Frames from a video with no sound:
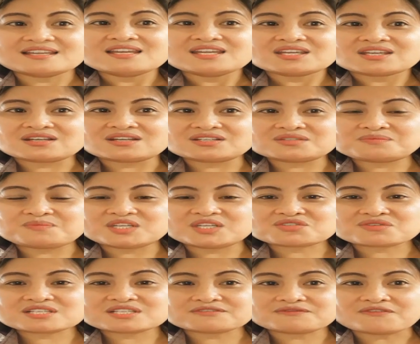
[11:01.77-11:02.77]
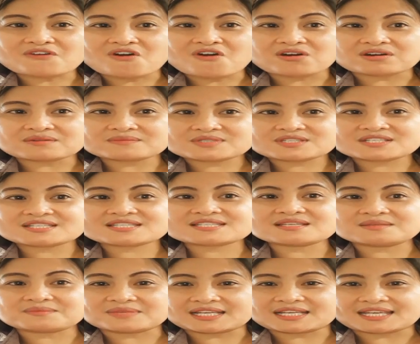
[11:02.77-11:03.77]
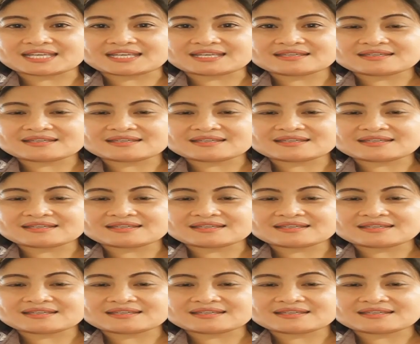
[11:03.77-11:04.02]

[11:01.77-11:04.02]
could be transformed to simile.